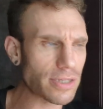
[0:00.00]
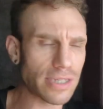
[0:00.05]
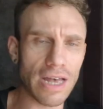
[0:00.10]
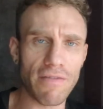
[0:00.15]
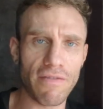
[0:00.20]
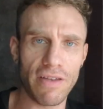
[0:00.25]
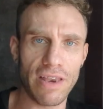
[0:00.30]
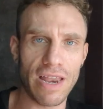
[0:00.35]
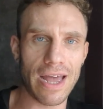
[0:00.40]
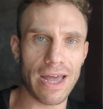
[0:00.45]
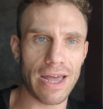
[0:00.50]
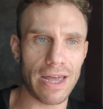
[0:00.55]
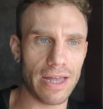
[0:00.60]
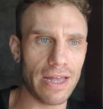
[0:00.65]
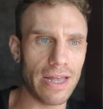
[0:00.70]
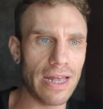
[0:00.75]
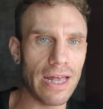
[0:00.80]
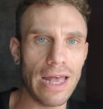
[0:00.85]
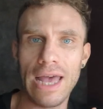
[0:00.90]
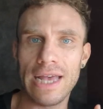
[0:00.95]

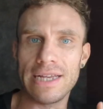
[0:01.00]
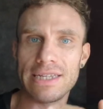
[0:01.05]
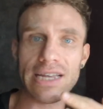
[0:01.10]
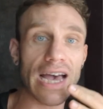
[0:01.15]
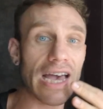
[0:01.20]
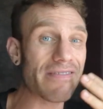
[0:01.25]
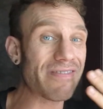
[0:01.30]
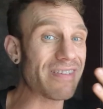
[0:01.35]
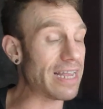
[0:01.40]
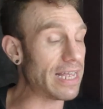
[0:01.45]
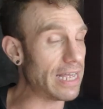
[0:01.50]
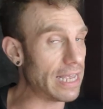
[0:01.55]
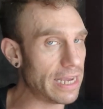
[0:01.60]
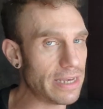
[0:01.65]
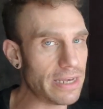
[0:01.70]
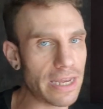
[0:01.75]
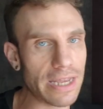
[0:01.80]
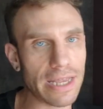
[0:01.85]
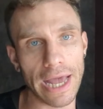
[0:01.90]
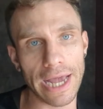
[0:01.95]
7a is kind of an
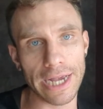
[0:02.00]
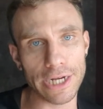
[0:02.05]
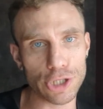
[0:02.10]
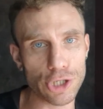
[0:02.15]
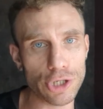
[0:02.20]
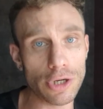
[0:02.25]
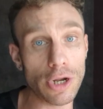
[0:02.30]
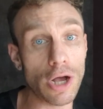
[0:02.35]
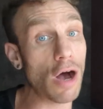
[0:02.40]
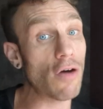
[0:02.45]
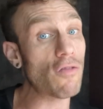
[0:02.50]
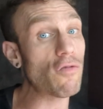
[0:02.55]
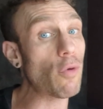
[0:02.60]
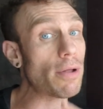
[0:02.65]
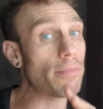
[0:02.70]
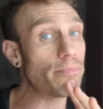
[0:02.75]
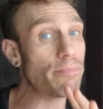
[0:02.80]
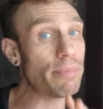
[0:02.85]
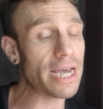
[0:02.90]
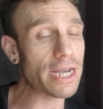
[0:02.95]
indication of
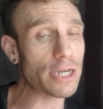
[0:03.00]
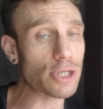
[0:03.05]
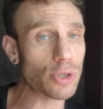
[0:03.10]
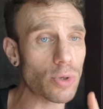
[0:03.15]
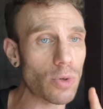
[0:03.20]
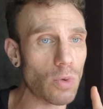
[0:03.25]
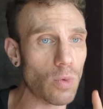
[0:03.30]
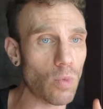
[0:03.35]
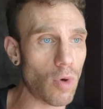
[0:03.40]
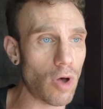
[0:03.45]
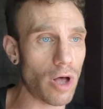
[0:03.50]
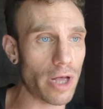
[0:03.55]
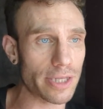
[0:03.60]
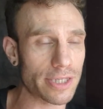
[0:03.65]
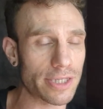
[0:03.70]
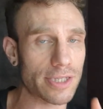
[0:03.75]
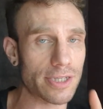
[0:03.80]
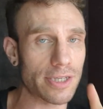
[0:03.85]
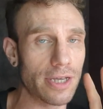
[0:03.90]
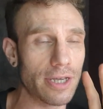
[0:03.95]
what Pixel
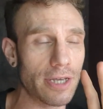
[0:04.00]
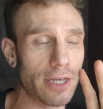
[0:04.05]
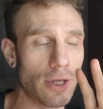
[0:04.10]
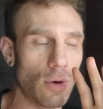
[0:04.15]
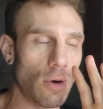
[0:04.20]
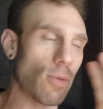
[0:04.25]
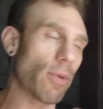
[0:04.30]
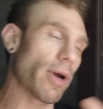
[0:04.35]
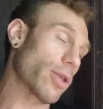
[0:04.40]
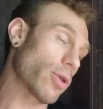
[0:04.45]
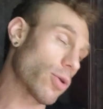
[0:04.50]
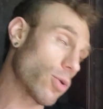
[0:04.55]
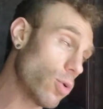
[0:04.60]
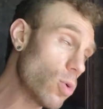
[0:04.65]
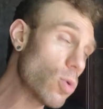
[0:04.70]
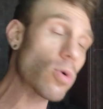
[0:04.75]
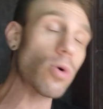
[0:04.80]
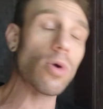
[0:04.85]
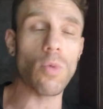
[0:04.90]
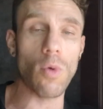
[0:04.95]
wants or what
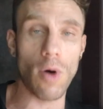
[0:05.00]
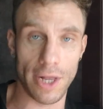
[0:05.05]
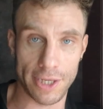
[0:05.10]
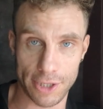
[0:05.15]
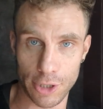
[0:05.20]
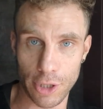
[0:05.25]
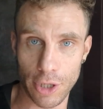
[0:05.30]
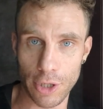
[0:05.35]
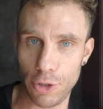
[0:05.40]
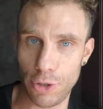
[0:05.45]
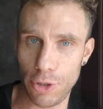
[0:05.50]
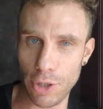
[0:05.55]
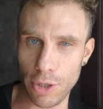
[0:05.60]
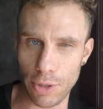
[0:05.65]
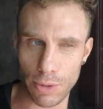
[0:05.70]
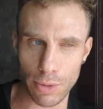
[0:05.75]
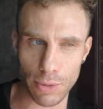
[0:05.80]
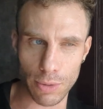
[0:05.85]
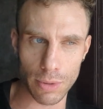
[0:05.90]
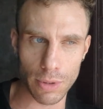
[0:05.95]
Google wants to
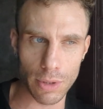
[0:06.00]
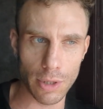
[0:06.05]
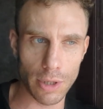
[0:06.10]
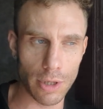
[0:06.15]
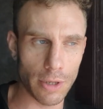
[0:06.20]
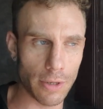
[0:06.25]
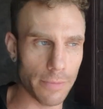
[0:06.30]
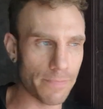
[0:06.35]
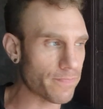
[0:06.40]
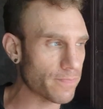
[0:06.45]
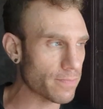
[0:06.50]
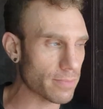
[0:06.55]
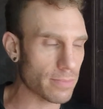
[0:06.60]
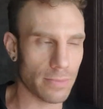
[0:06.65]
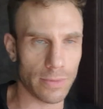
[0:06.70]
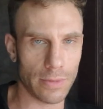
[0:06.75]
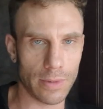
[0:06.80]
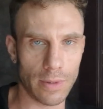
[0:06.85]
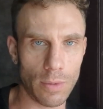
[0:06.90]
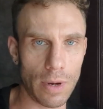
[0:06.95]
do.
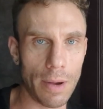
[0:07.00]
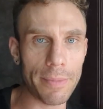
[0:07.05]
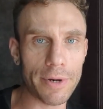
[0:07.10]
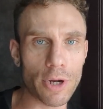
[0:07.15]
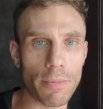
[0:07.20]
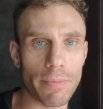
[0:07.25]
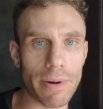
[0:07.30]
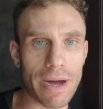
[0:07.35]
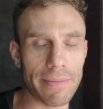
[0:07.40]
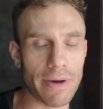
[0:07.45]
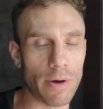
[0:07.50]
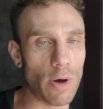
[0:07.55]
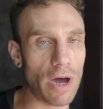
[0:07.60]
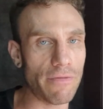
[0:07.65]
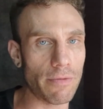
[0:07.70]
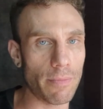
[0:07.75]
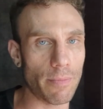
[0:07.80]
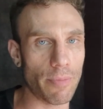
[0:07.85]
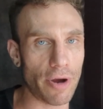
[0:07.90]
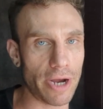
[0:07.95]
I'm going to go buy my
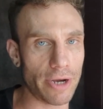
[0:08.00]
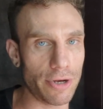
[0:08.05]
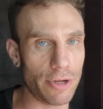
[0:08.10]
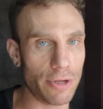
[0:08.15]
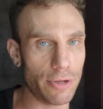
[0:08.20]
wife a brand